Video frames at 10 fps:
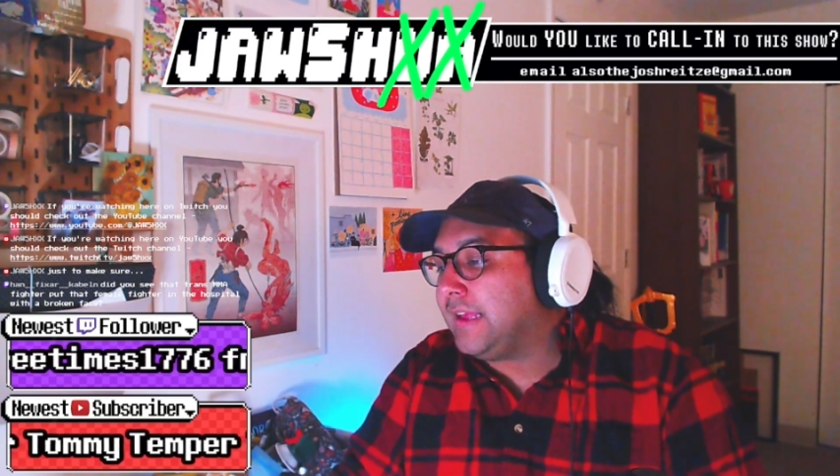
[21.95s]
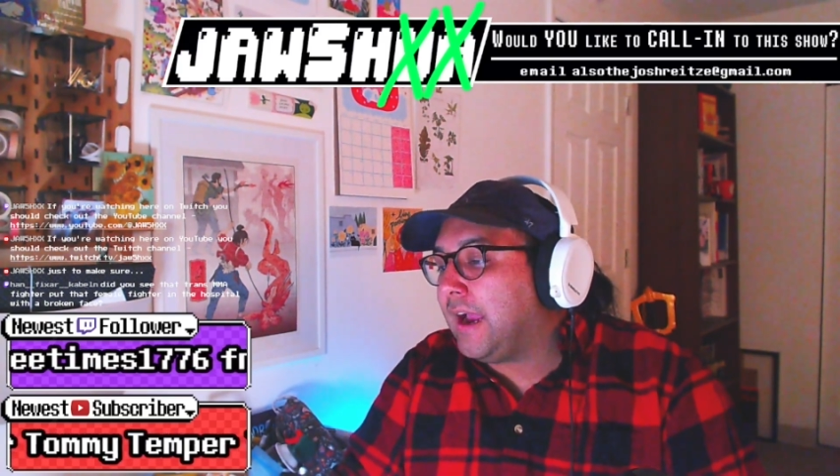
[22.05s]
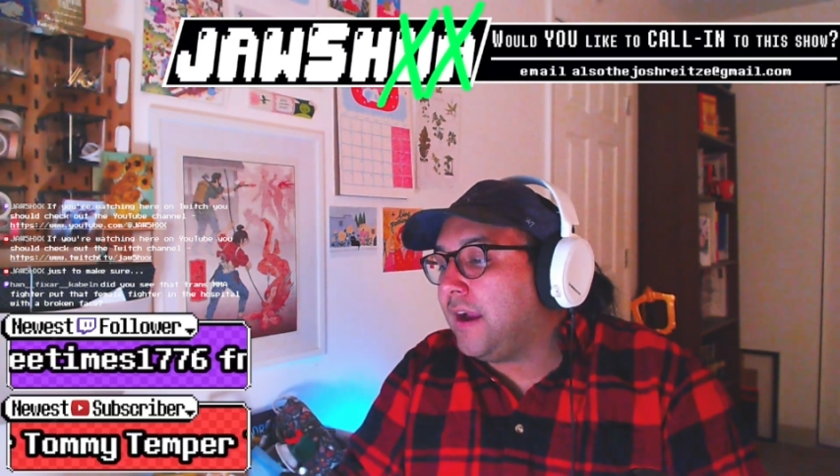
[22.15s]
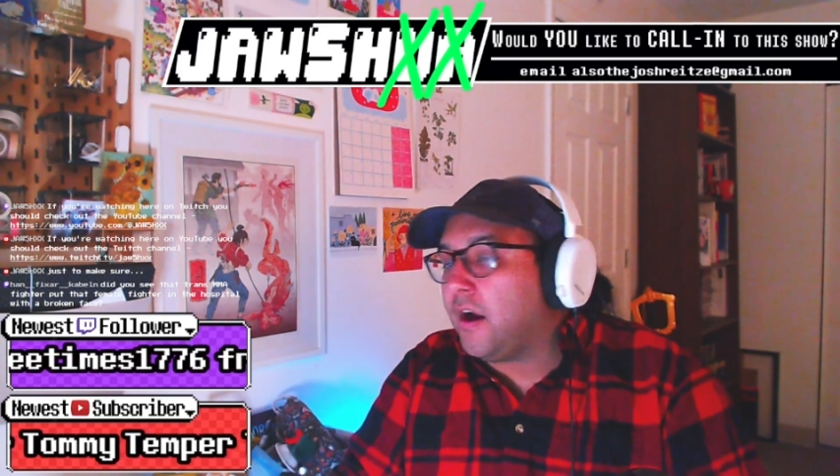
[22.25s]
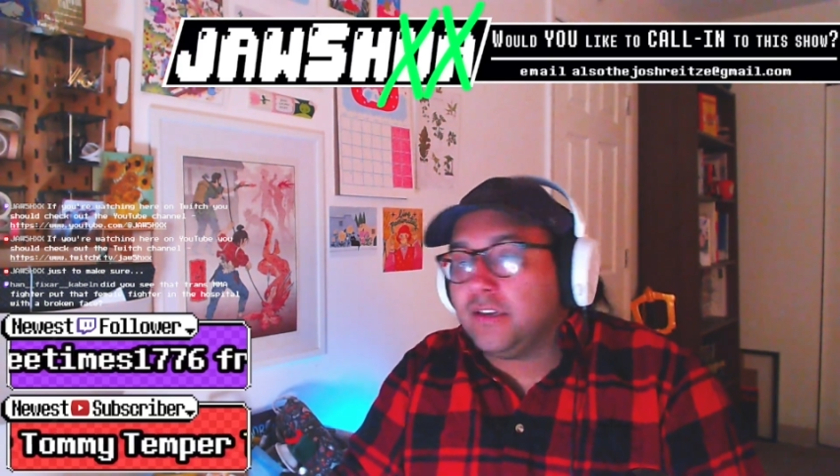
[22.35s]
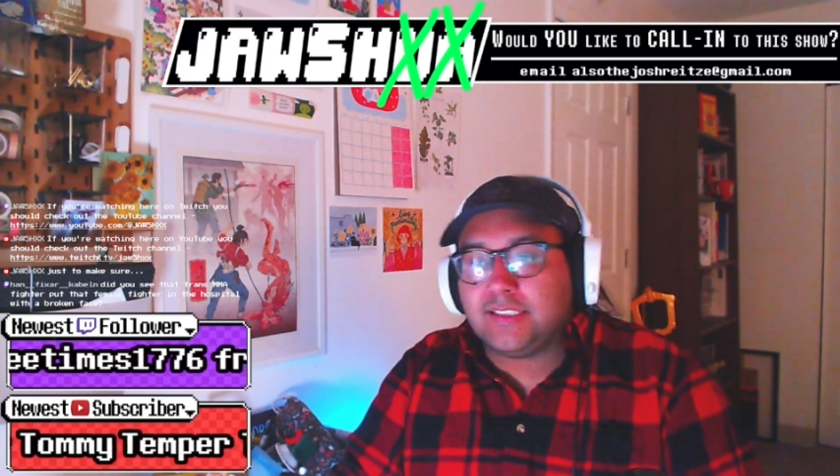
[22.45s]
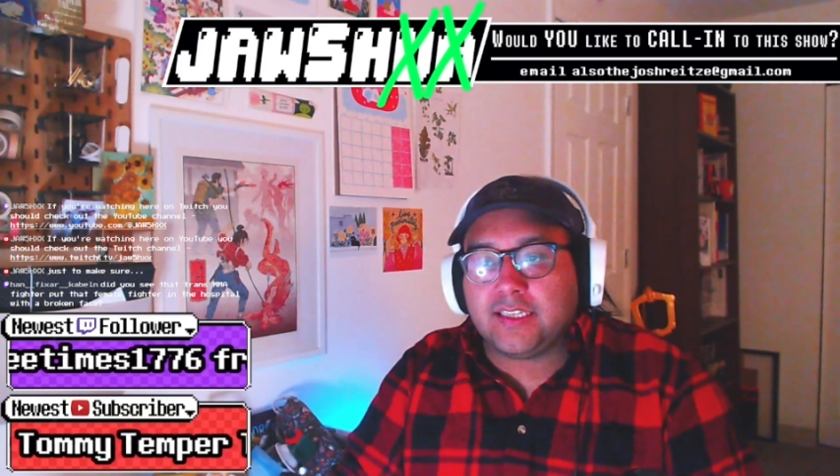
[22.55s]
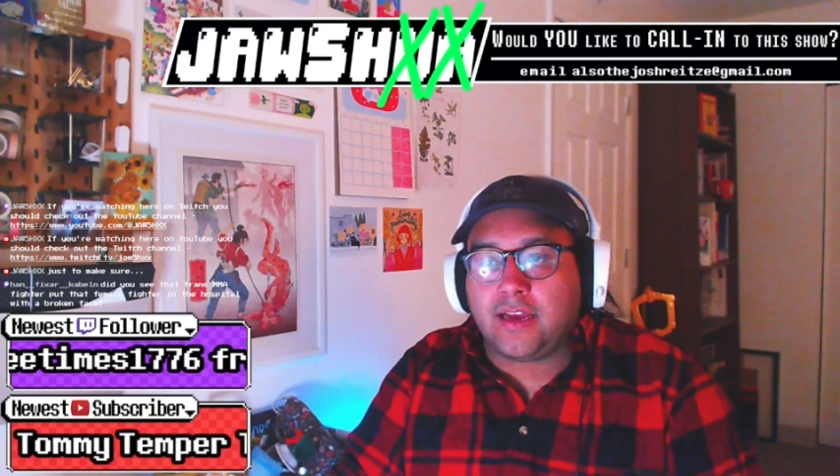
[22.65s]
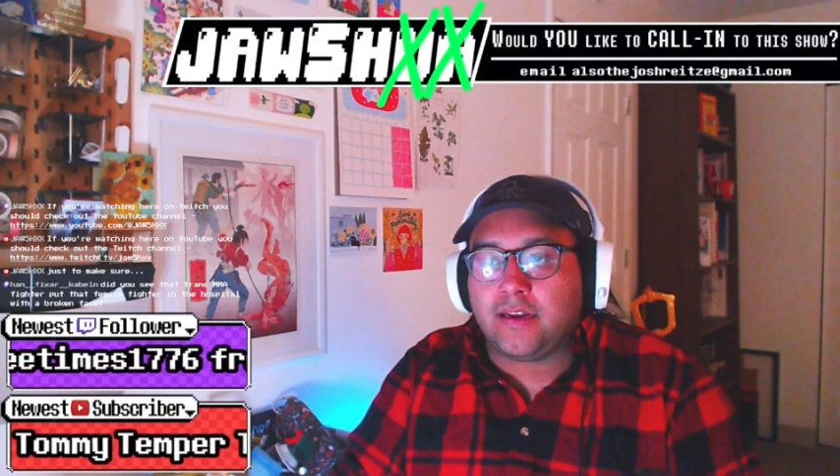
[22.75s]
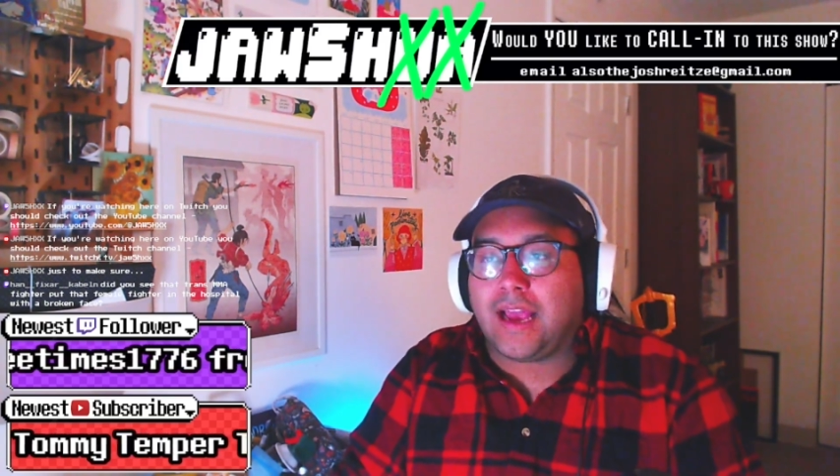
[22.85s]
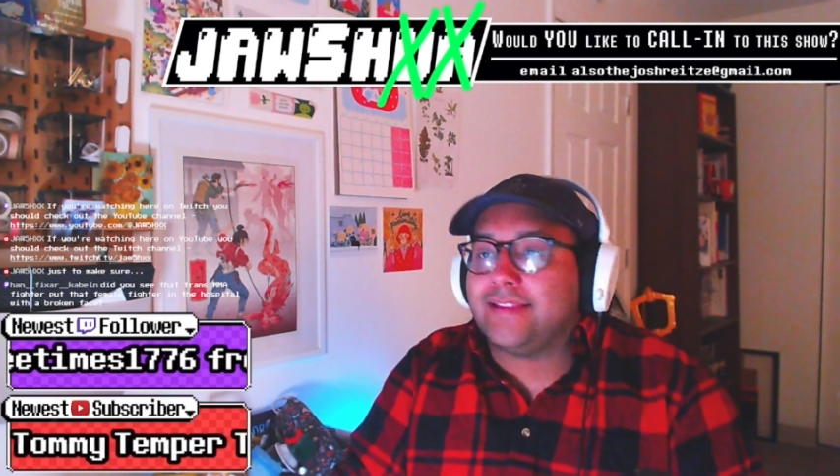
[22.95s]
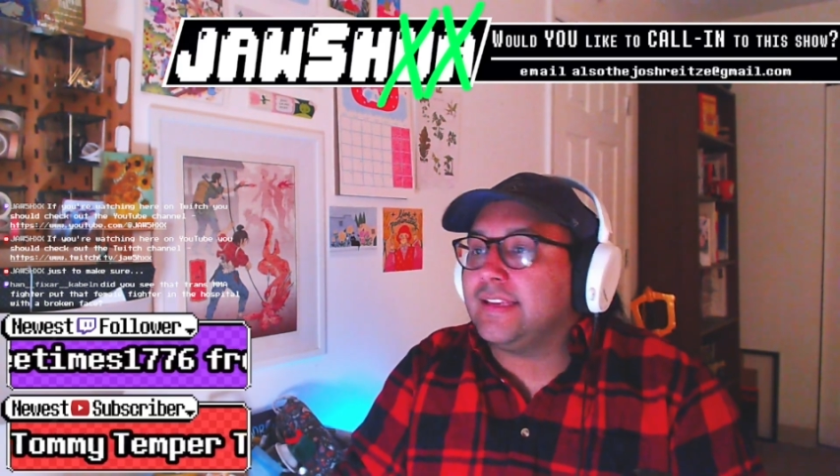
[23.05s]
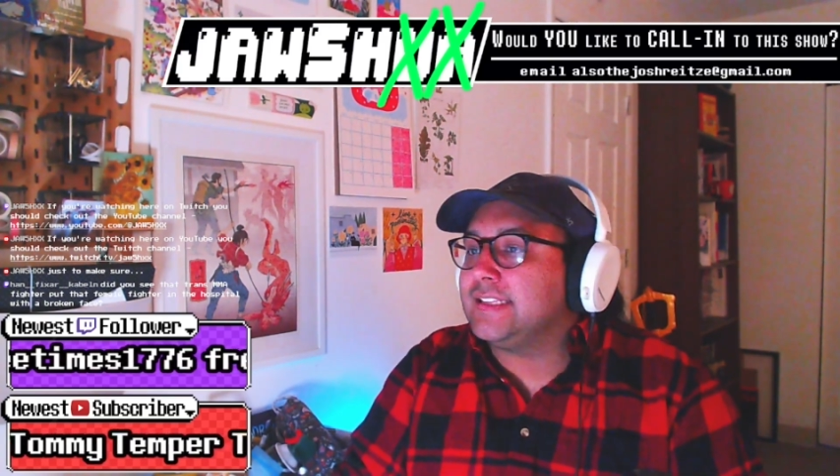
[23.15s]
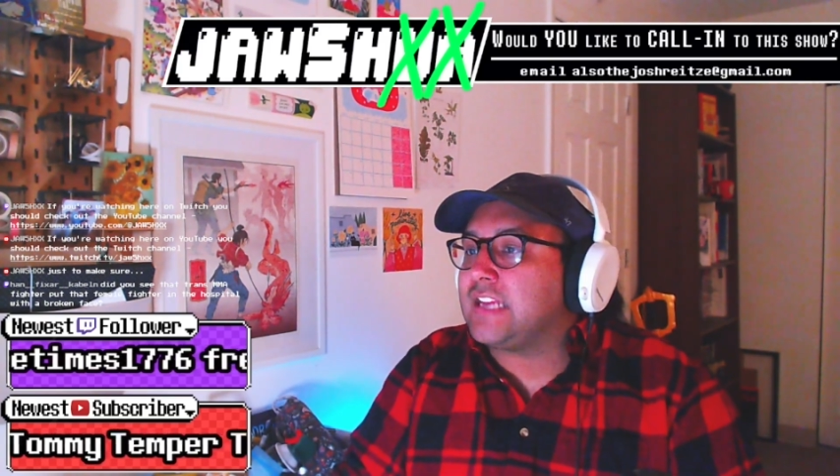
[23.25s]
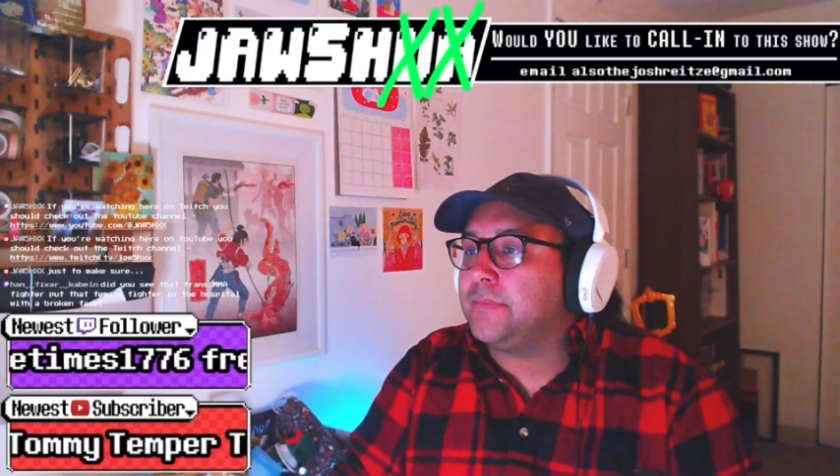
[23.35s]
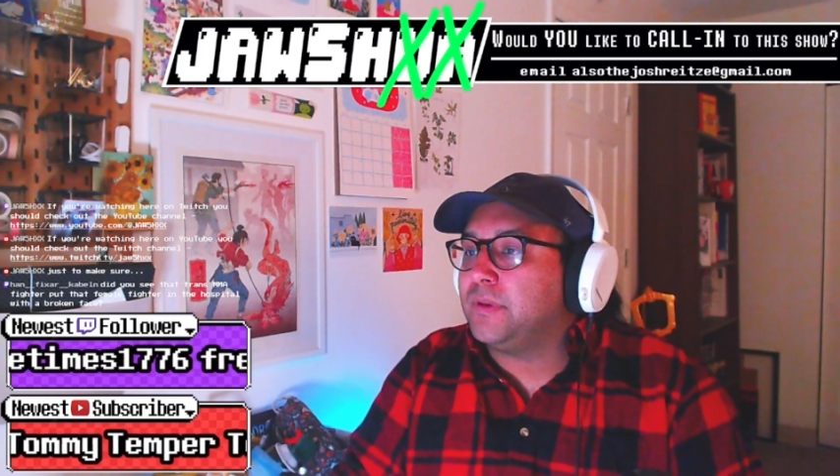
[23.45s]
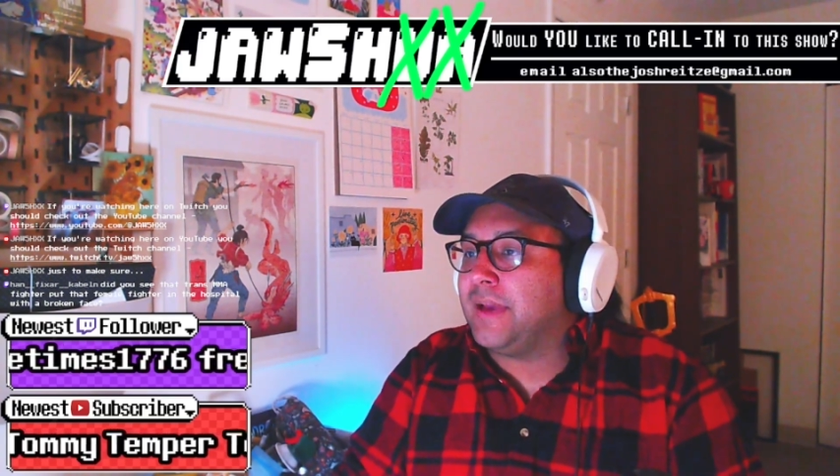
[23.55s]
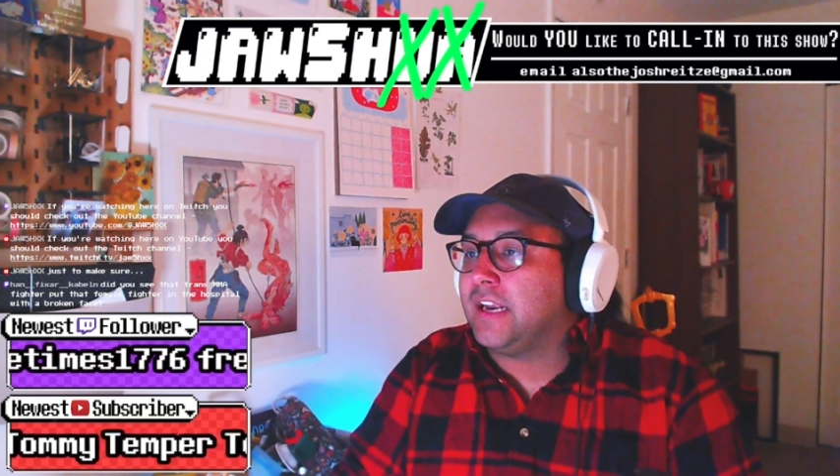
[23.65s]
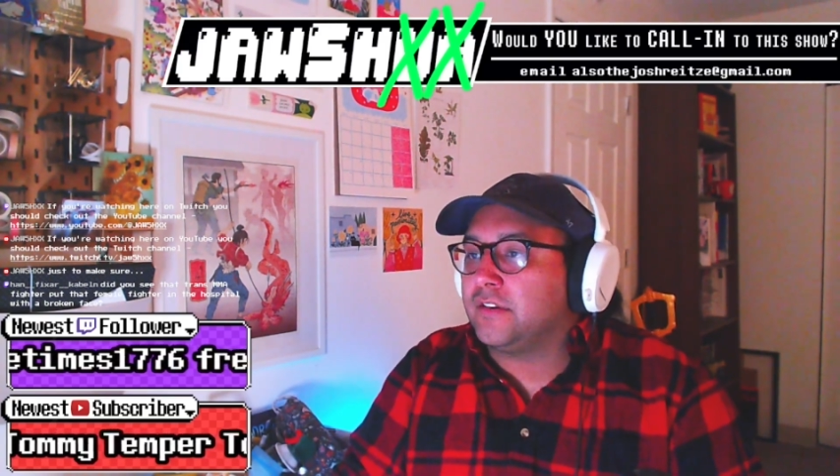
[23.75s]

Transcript: Honest to God, I think it's emblematic